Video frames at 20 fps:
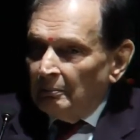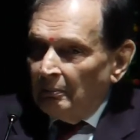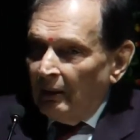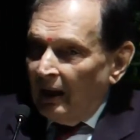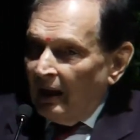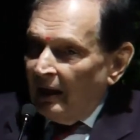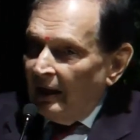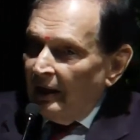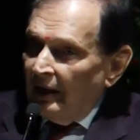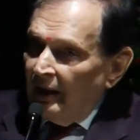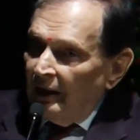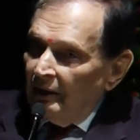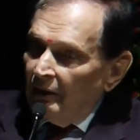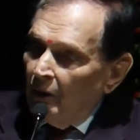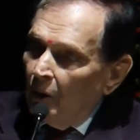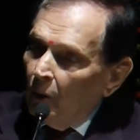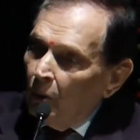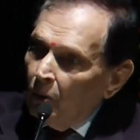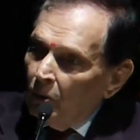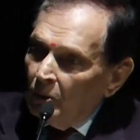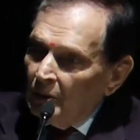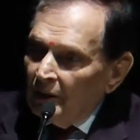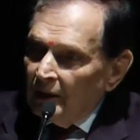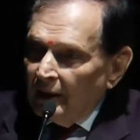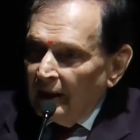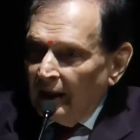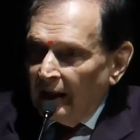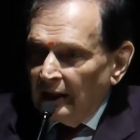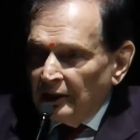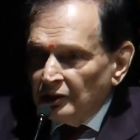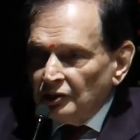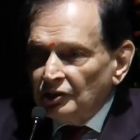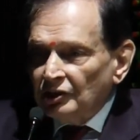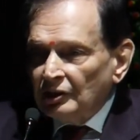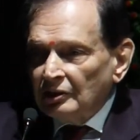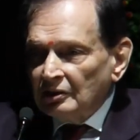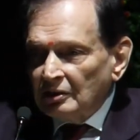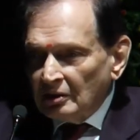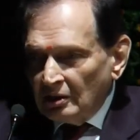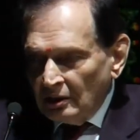by an old
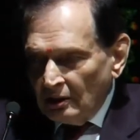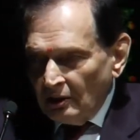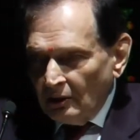ancient